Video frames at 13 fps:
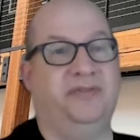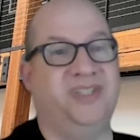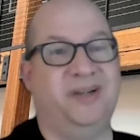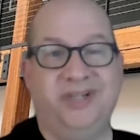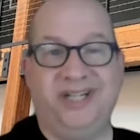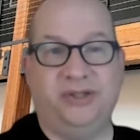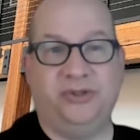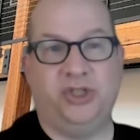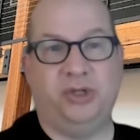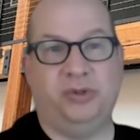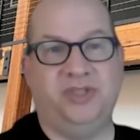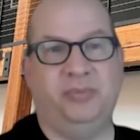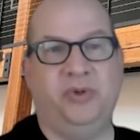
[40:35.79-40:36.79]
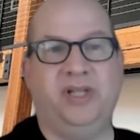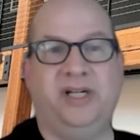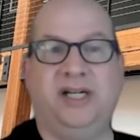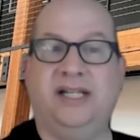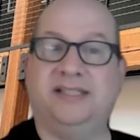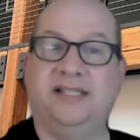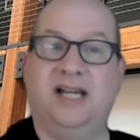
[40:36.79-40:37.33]
And if somebody else shows up with
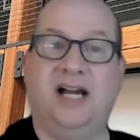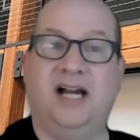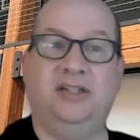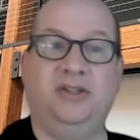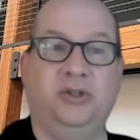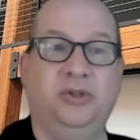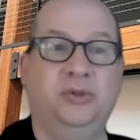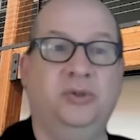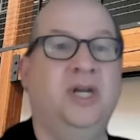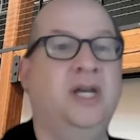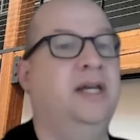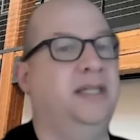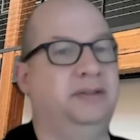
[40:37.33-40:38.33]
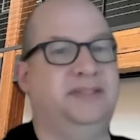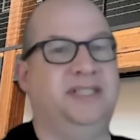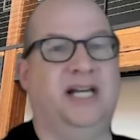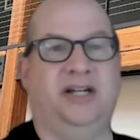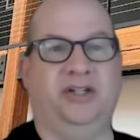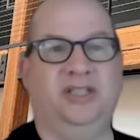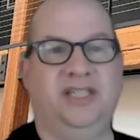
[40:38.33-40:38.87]
it and it's not you, that
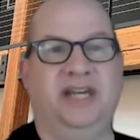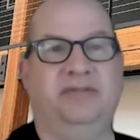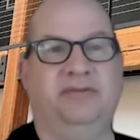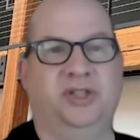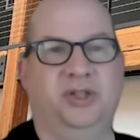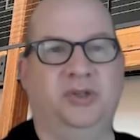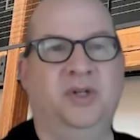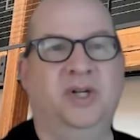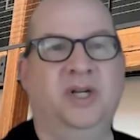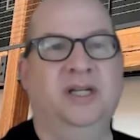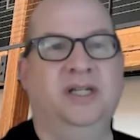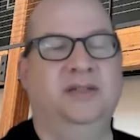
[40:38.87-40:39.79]
was not a good day for you.